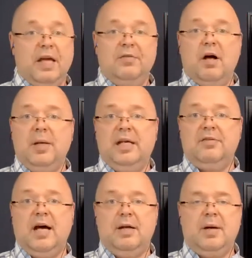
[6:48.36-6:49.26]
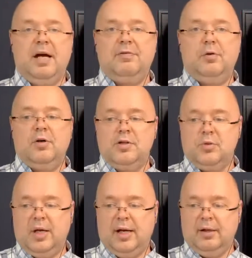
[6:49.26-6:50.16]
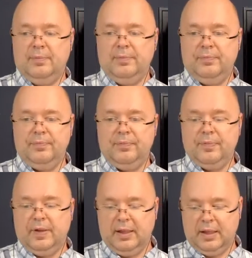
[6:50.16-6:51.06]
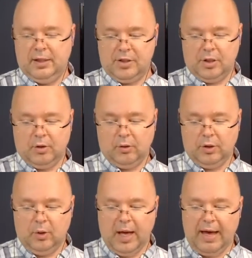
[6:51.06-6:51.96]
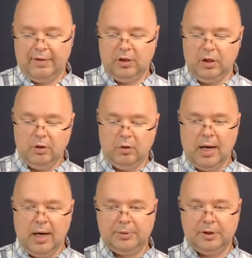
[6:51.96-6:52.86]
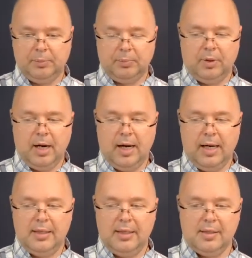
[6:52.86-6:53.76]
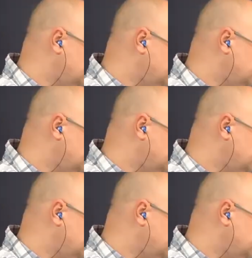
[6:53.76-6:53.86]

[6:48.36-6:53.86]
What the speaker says: all been divided by 4 as well. And so you have a new option price,